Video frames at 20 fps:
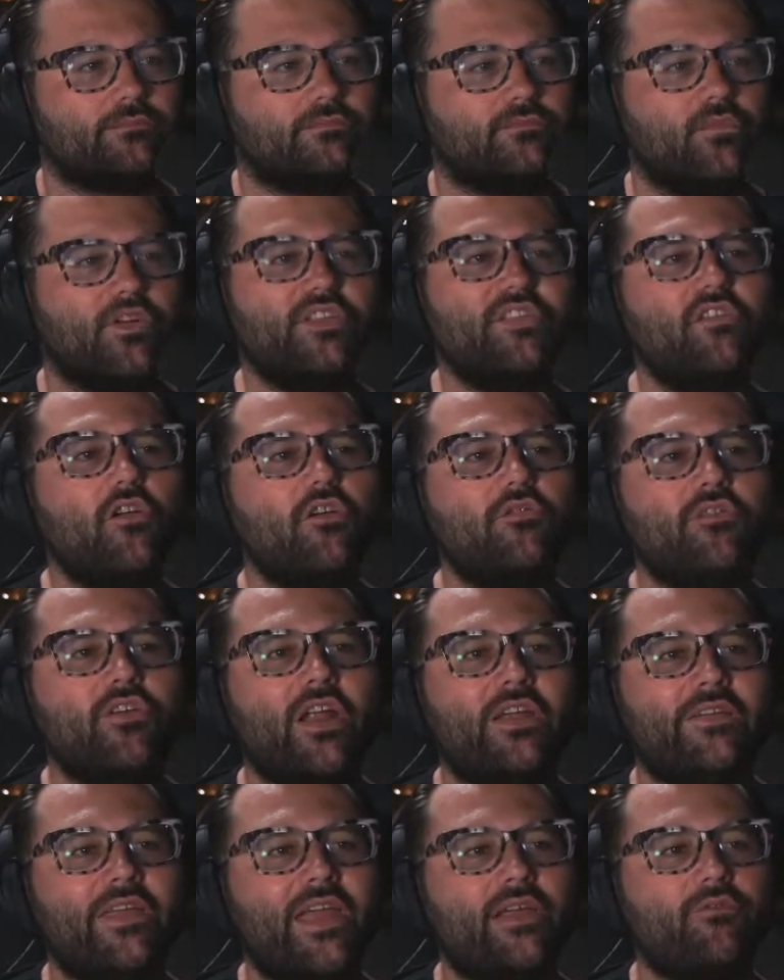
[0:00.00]
What's over
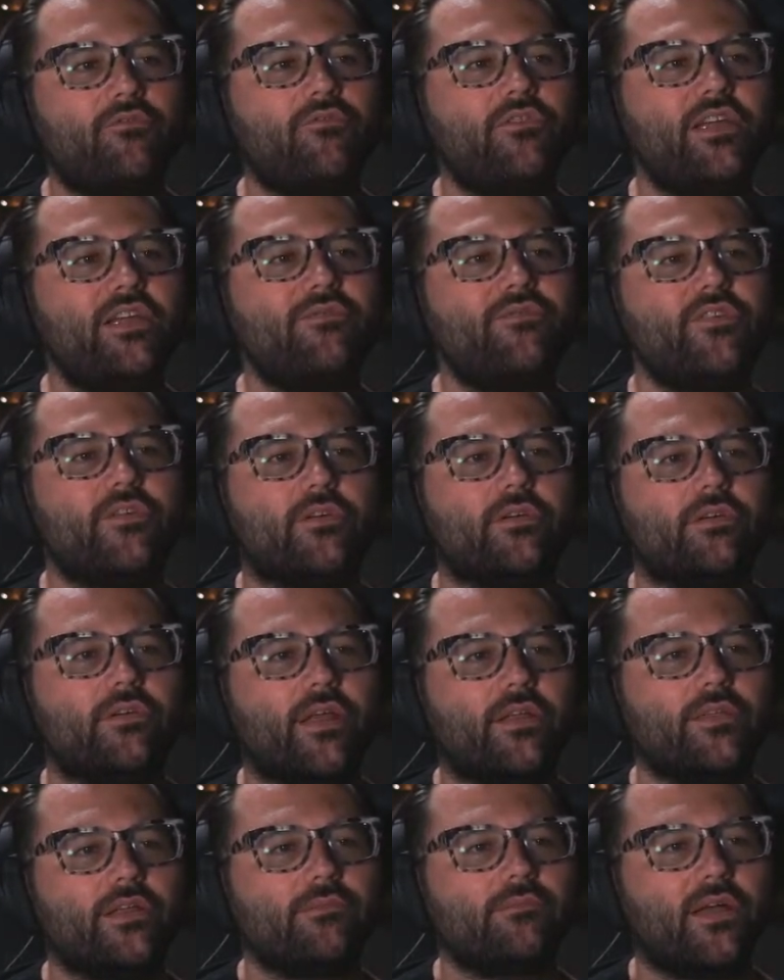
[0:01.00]
on that river?
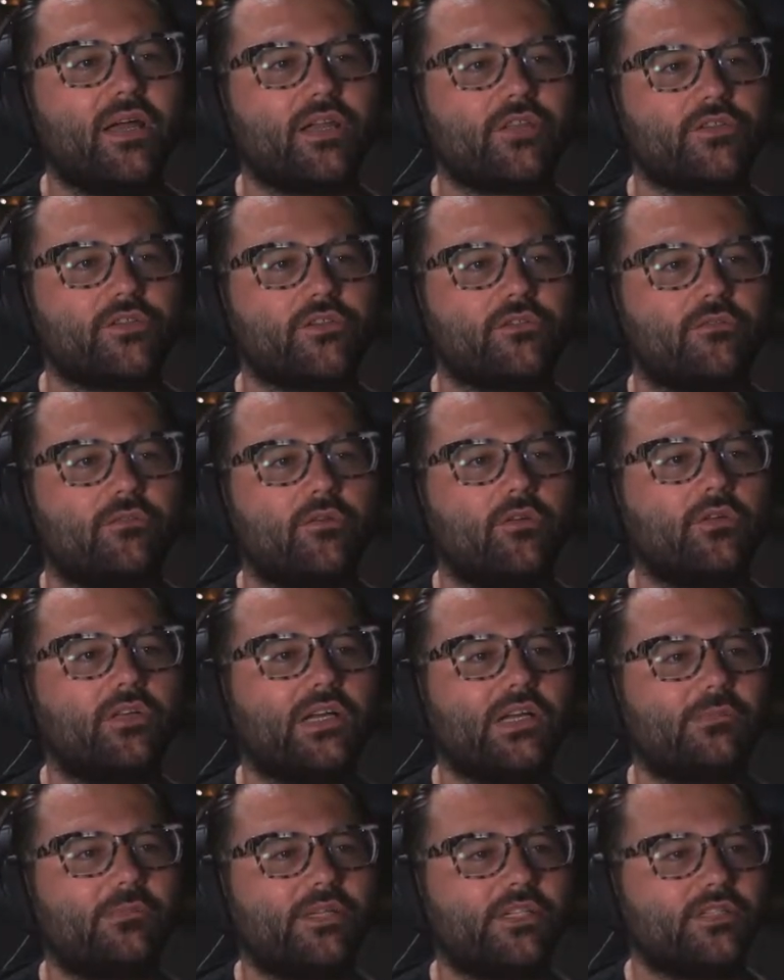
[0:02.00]
Nothing much. Oh, look
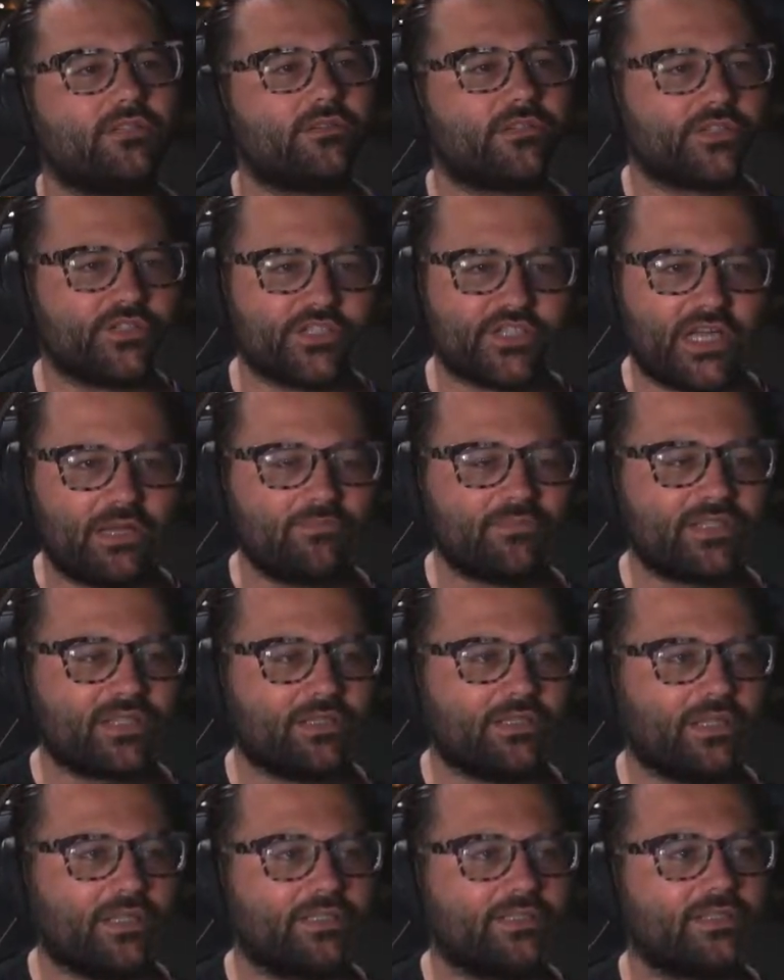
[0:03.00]
how much those gems
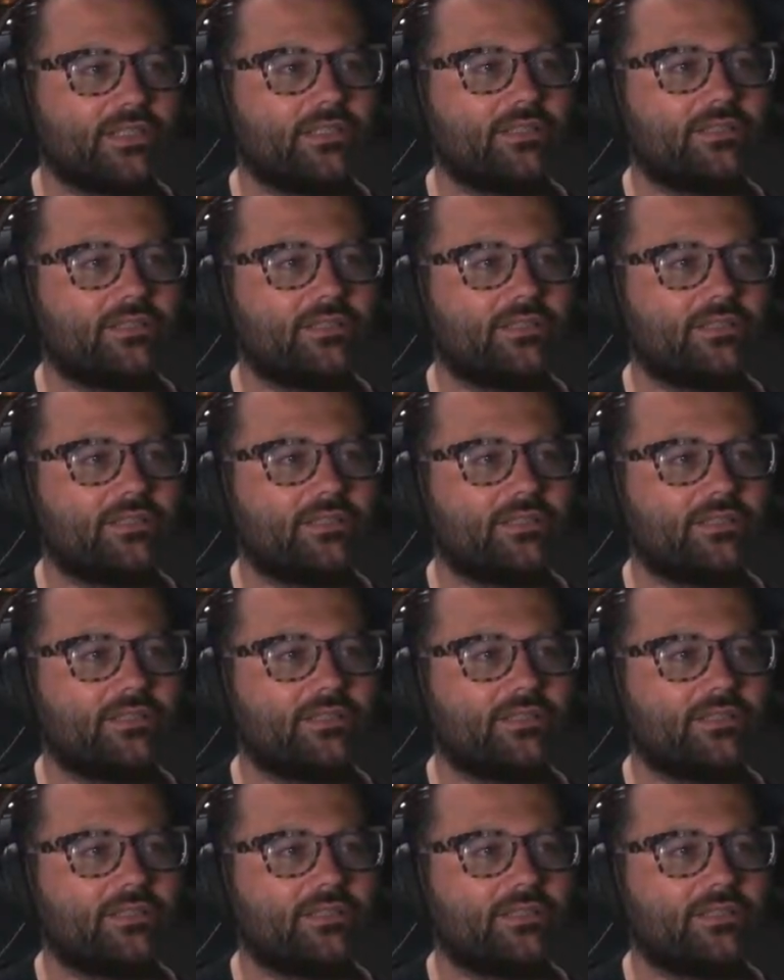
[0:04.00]
glint.